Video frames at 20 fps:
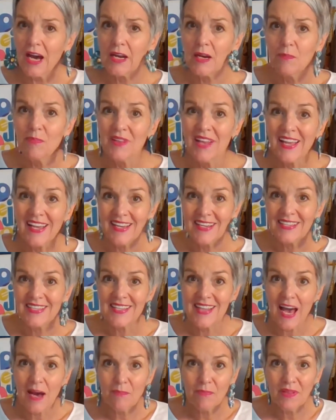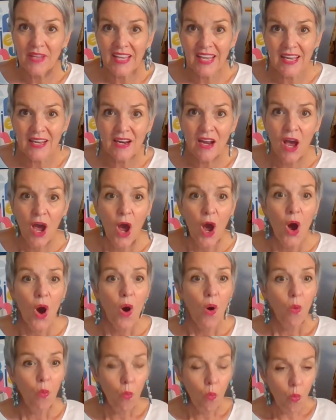that kind of play into that plan.
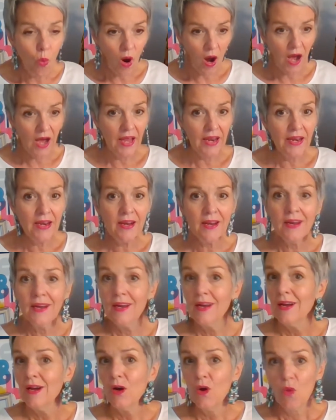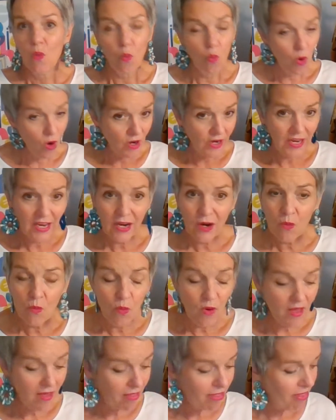One,
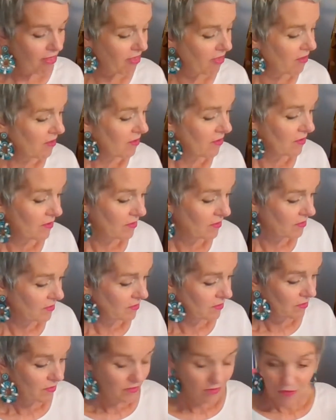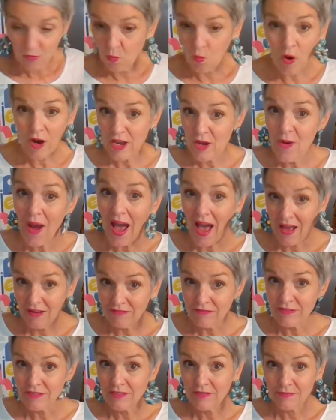working with what you
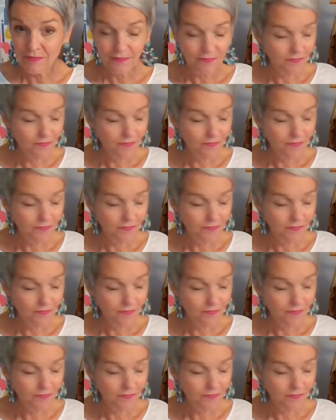have,